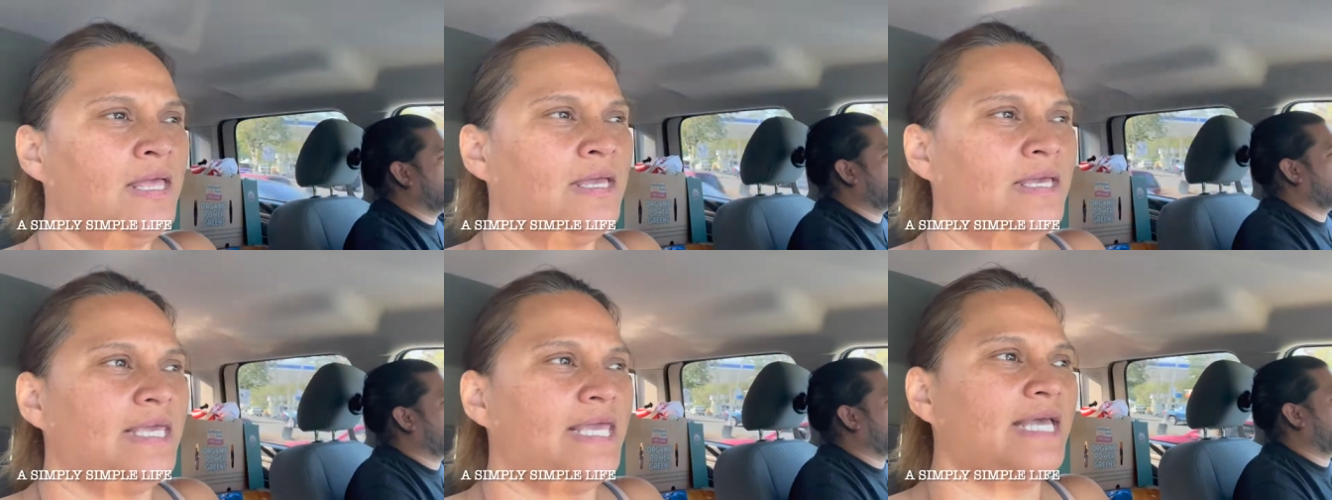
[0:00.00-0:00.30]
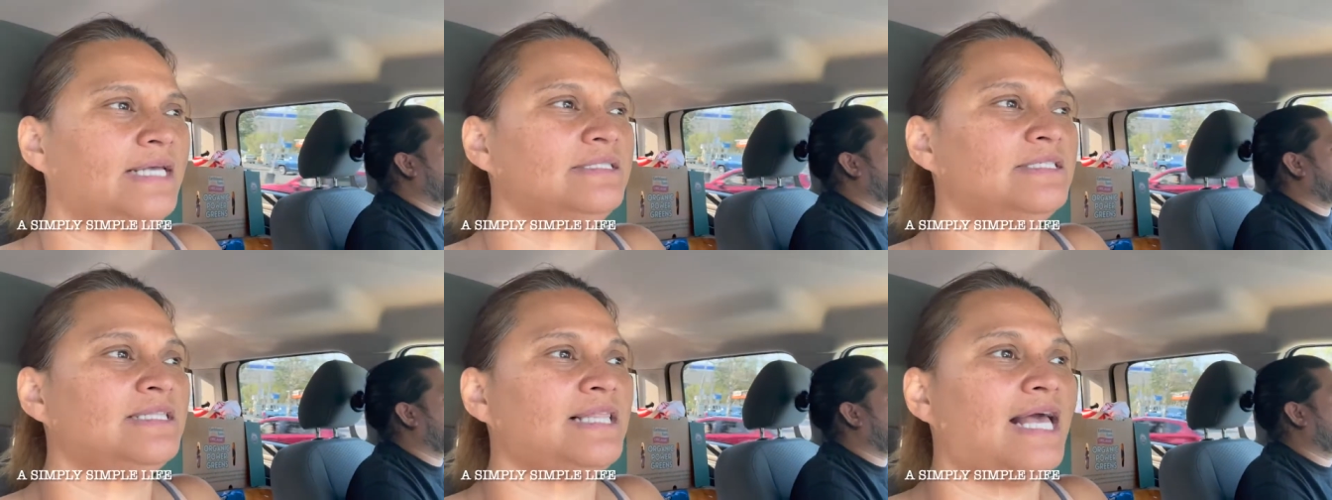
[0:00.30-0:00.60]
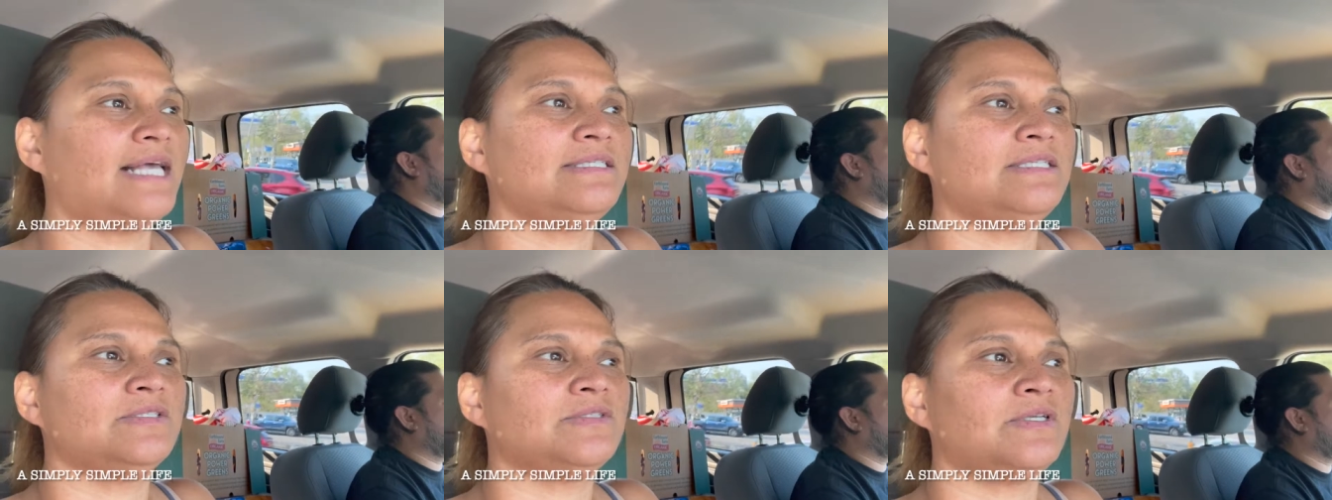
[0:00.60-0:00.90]
he has
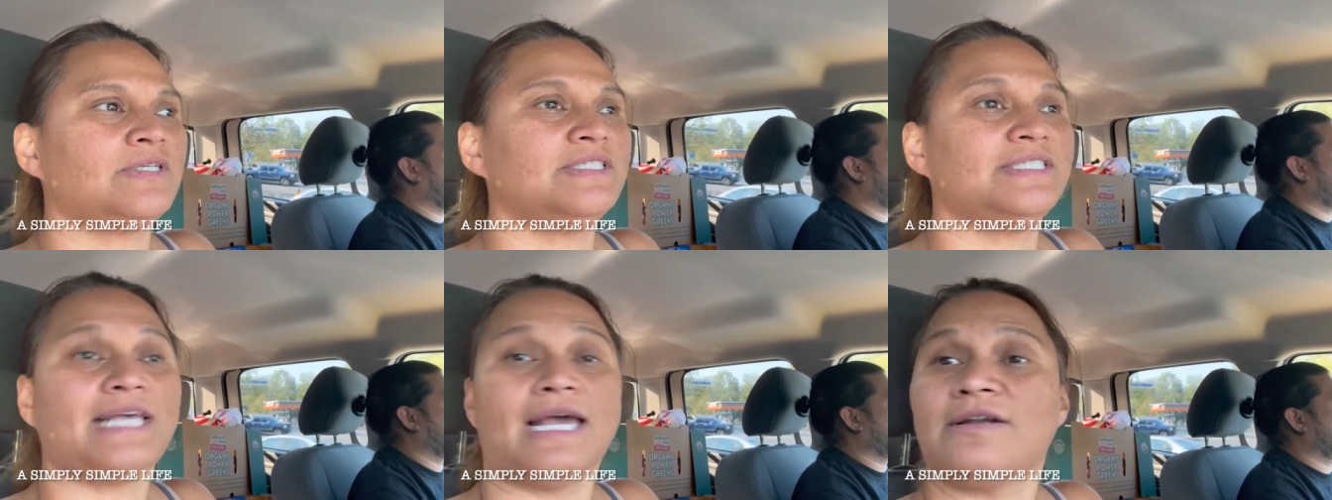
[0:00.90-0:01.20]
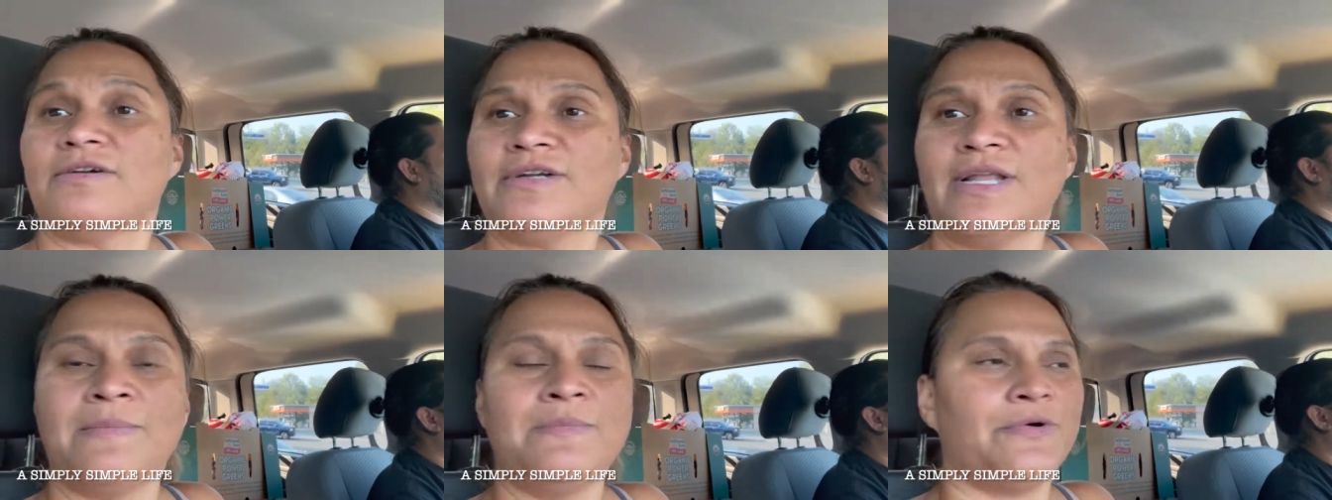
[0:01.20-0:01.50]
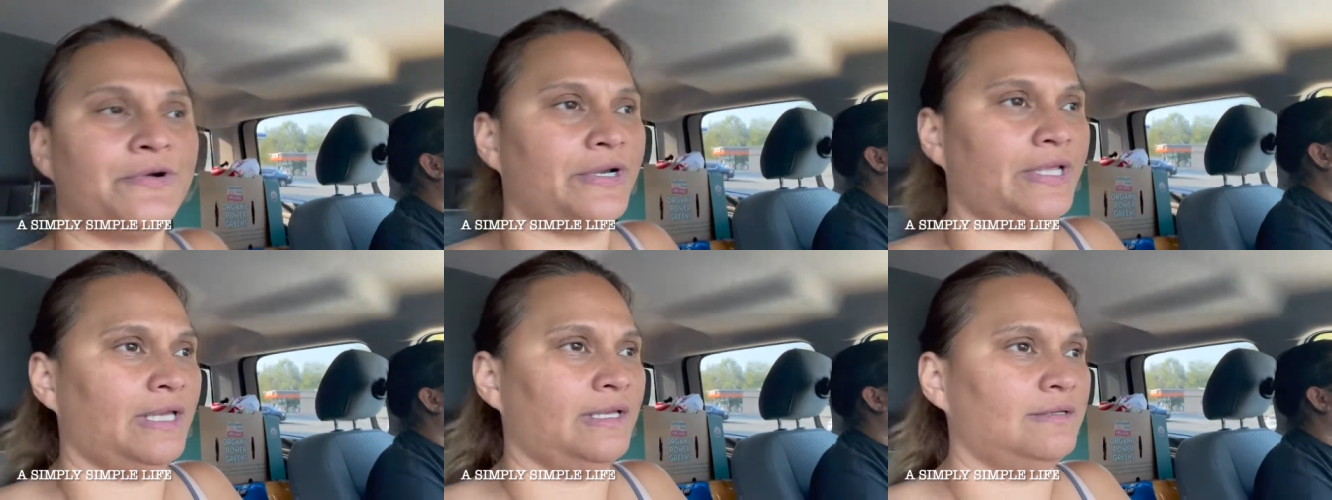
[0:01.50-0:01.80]
classes on saturday
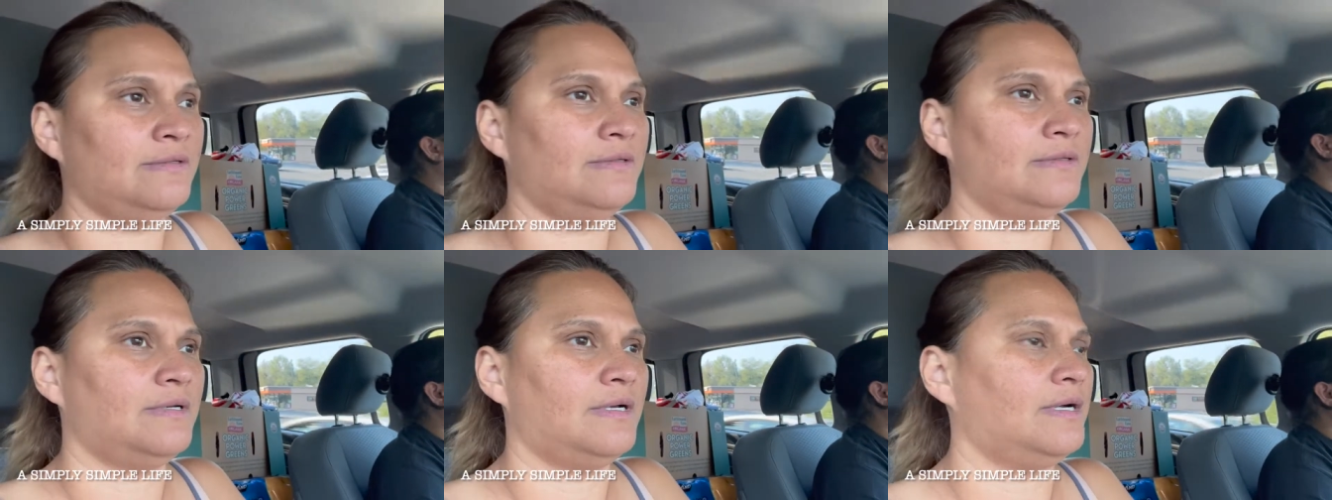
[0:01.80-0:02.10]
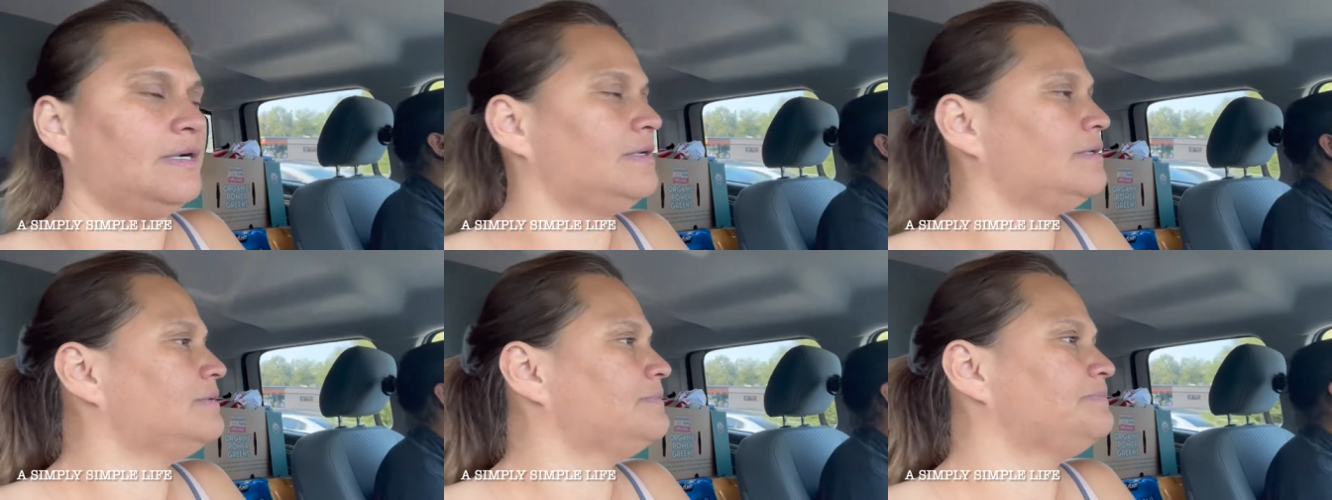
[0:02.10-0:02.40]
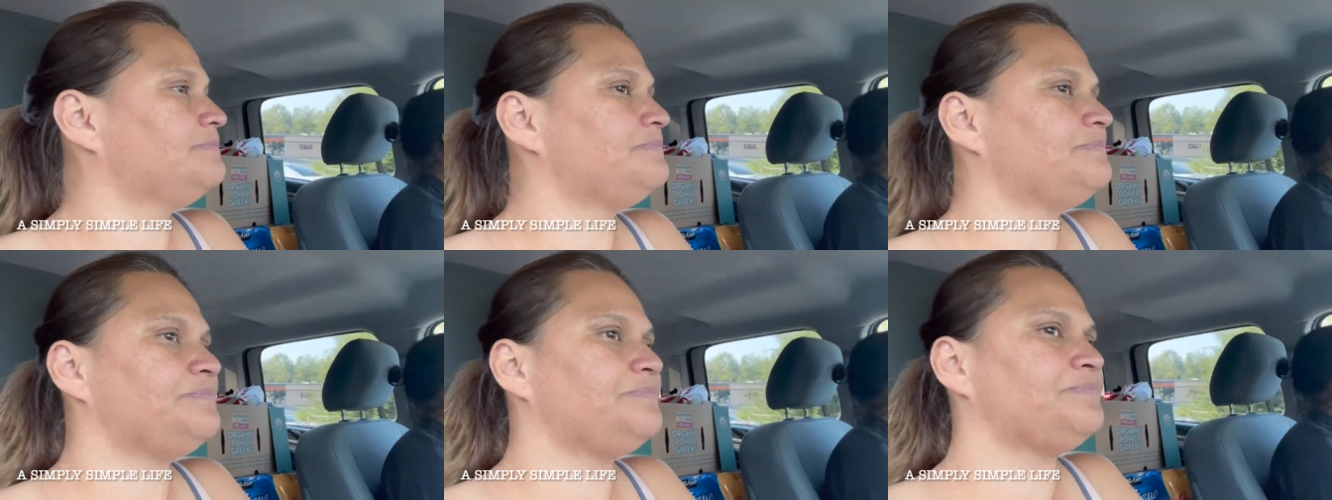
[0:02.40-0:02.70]
morning um,